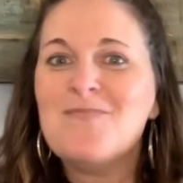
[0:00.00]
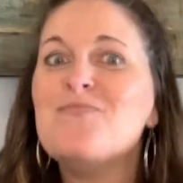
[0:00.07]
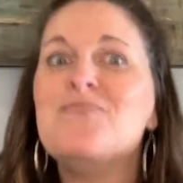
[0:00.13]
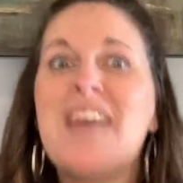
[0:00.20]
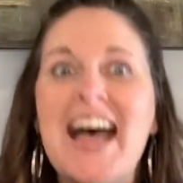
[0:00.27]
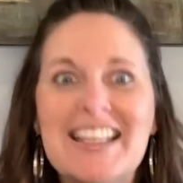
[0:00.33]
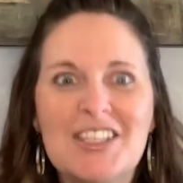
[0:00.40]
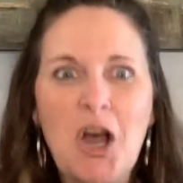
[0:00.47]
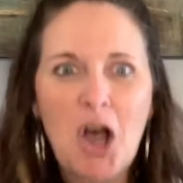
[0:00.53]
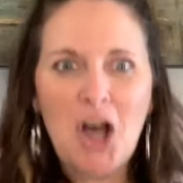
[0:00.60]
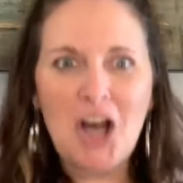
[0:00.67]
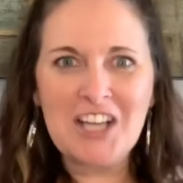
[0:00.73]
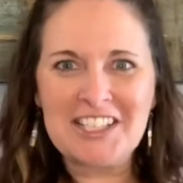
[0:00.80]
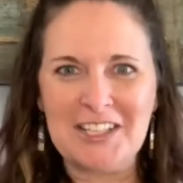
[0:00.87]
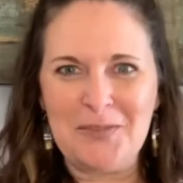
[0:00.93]
That's
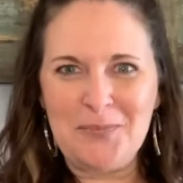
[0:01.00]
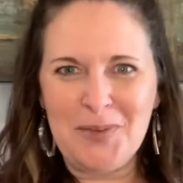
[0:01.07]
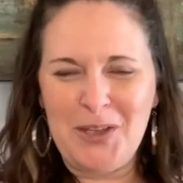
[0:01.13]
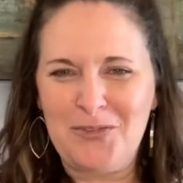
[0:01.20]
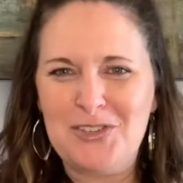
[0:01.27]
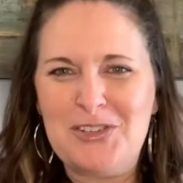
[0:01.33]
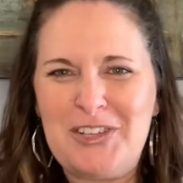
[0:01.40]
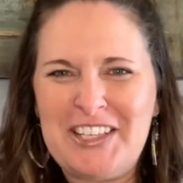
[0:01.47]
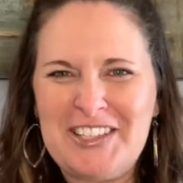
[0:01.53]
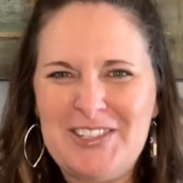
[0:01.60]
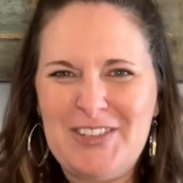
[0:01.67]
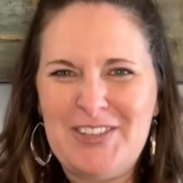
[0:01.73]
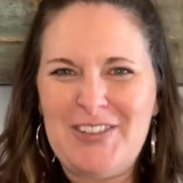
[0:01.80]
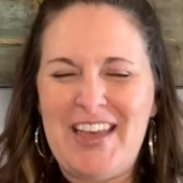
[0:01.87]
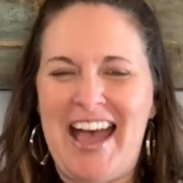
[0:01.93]
awesome if you can
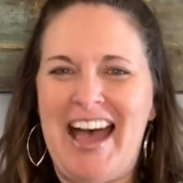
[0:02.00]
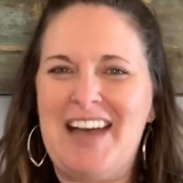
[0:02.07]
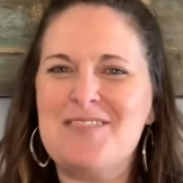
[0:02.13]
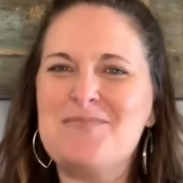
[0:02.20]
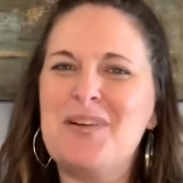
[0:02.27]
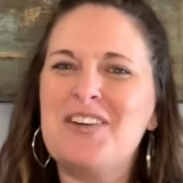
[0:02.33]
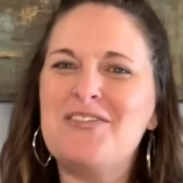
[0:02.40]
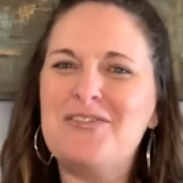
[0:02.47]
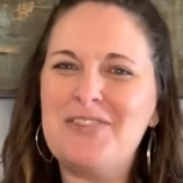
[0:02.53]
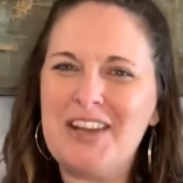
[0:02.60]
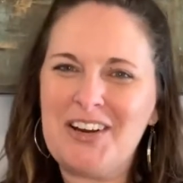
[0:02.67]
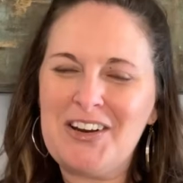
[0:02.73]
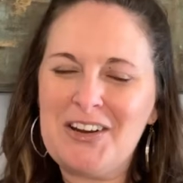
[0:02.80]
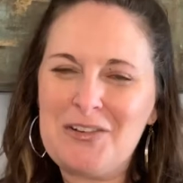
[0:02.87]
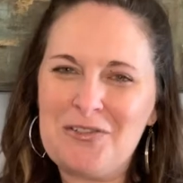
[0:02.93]
do that, but
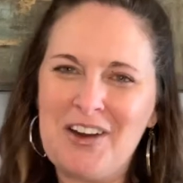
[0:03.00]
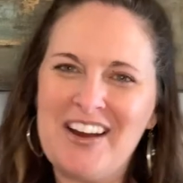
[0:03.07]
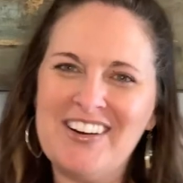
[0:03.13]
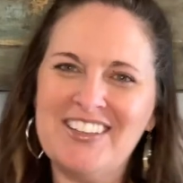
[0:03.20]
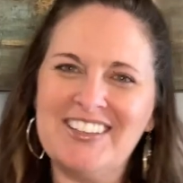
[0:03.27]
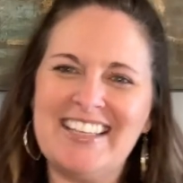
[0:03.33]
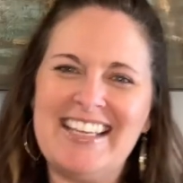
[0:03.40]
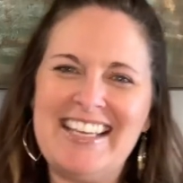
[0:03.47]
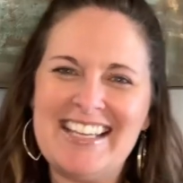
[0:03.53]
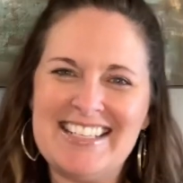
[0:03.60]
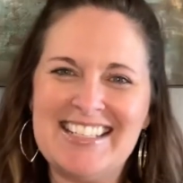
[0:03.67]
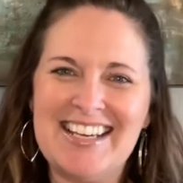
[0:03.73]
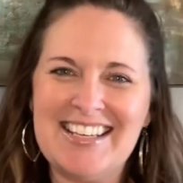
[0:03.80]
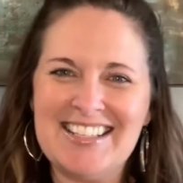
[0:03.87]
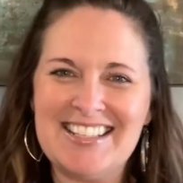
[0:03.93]
very rarely
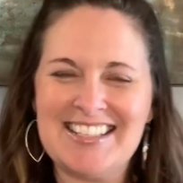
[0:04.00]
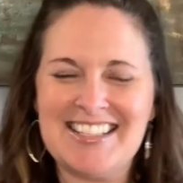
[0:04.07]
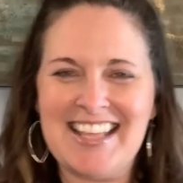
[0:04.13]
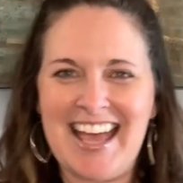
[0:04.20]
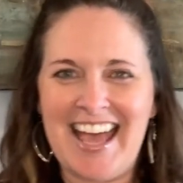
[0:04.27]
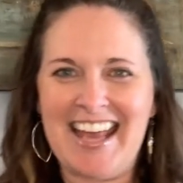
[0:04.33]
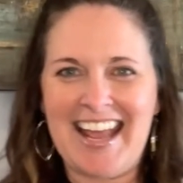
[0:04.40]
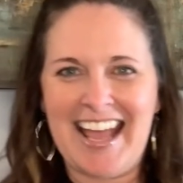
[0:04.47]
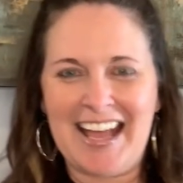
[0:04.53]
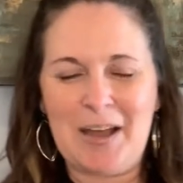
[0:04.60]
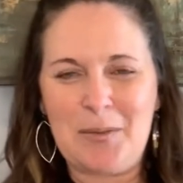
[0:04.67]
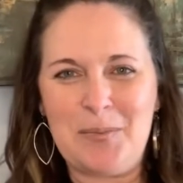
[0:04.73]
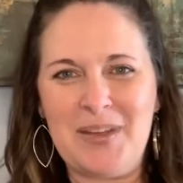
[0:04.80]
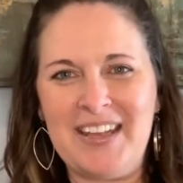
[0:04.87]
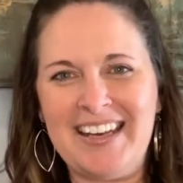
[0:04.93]
does that
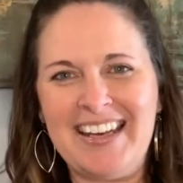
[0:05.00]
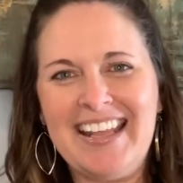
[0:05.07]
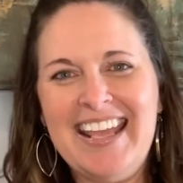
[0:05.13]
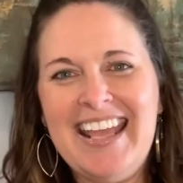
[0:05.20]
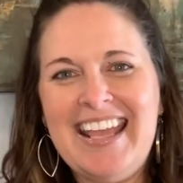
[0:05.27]
happen.